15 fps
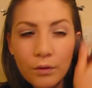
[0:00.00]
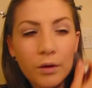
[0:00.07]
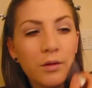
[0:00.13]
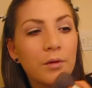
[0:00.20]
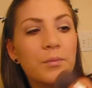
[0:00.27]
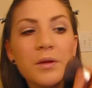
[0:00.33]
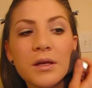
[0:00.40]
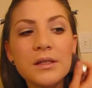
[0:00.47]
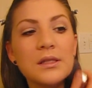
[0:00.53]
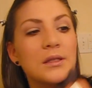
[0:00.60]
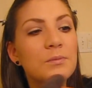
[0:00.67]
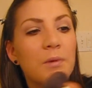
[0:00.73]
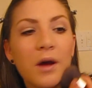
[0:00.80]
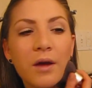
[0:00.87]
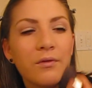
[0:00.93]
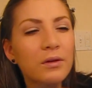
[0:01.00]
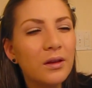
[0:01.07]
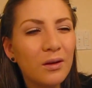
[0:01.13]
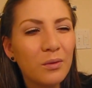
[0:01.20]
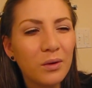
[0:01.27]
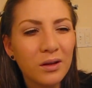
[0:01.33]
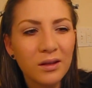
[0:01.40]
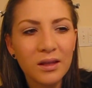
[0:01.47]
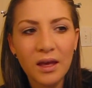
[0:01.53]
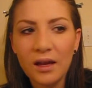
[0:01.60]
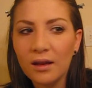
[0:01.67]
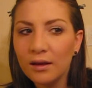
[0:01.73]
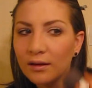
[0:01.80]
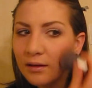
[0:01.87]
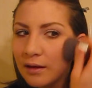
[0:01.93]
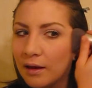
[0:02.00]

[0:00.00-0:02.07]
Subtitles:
other places, but I really don't want to get it